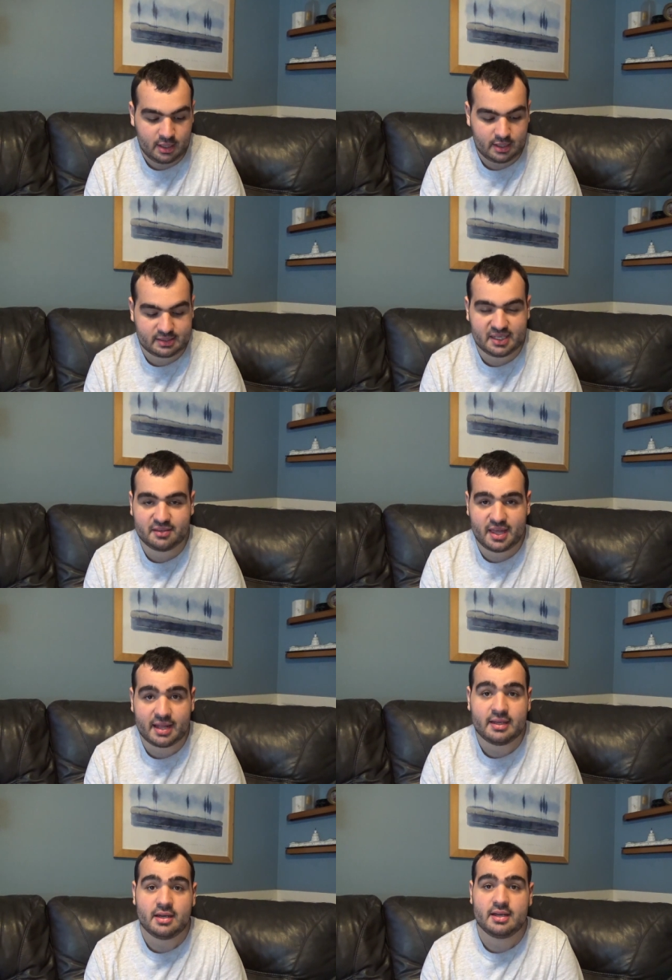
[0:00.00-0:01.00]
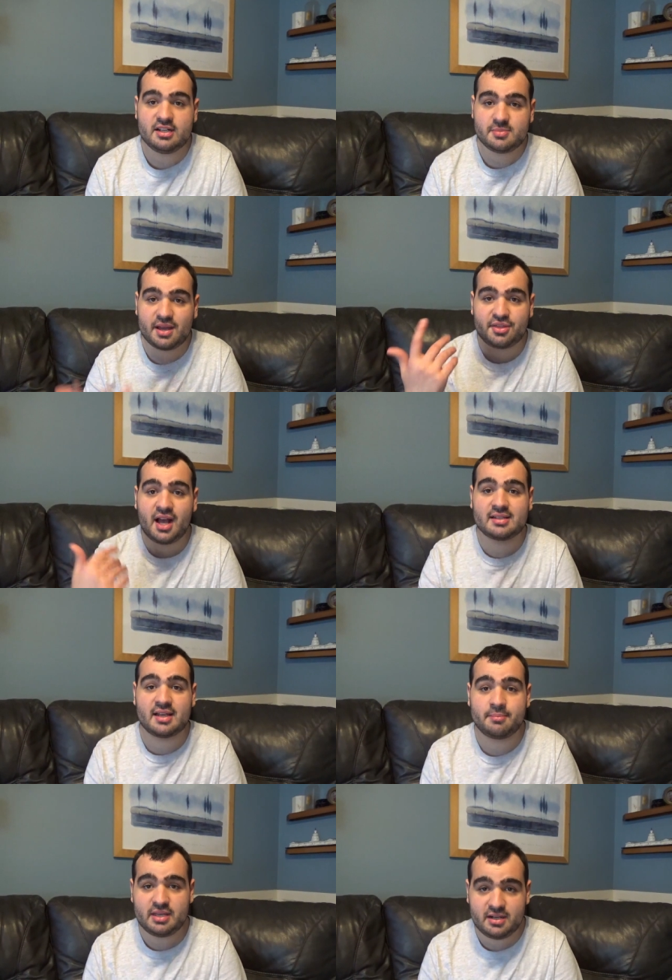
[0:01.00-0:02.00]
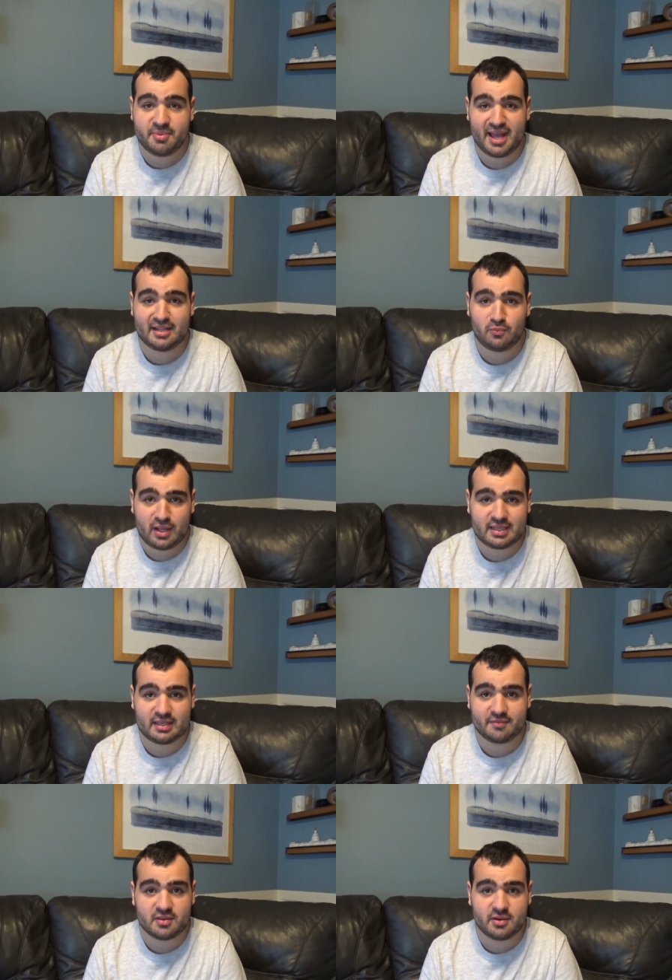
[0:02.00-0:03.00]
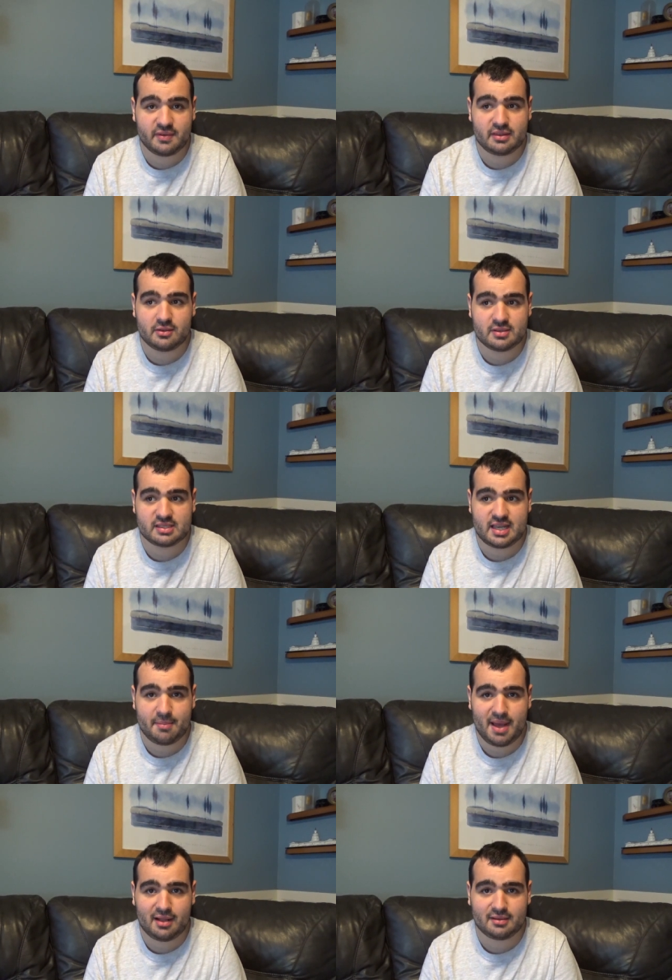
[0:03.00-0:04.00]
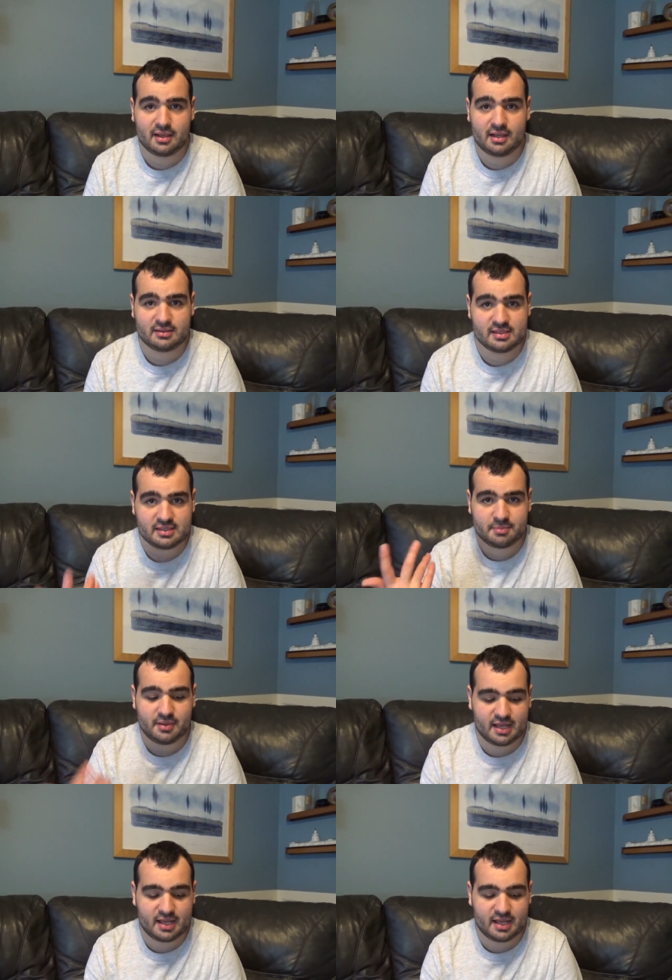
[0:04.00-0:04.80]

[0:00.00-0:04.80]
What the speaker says: Until then, here's my thoughts on Peter Pan and Wendy, if you even knew this came out on Disney+.